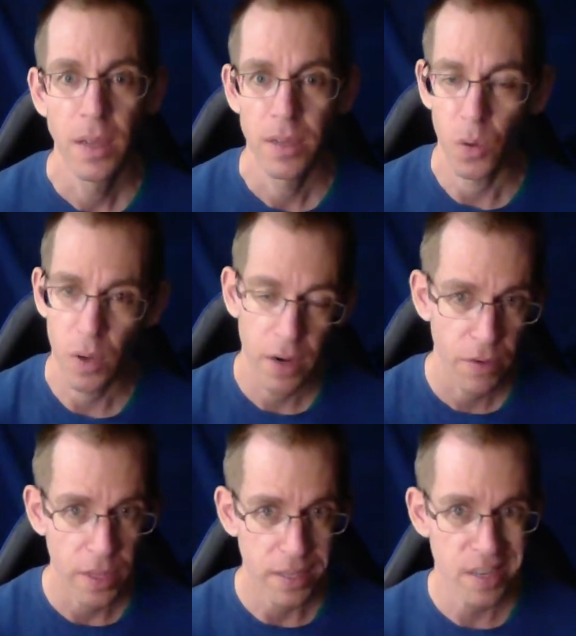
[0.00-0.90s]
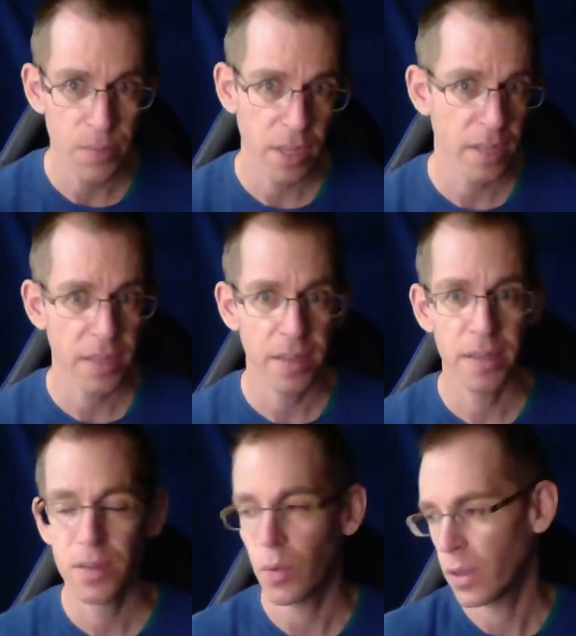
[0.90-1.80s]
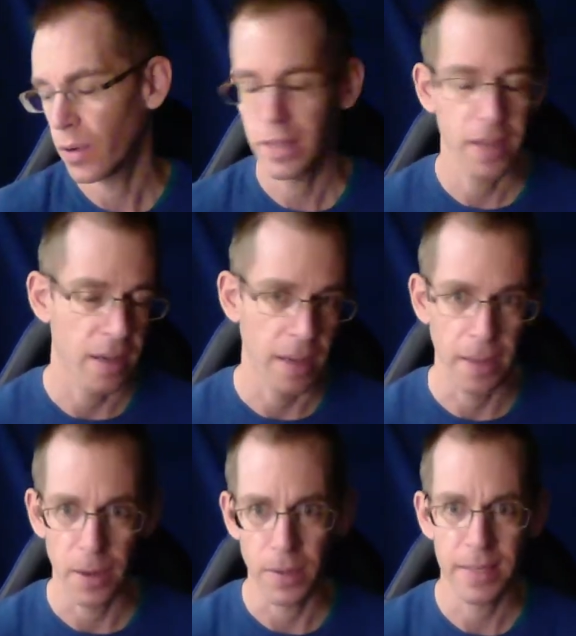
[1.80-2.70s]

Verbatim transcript: So whatever the stimulus is, whether it's a you know a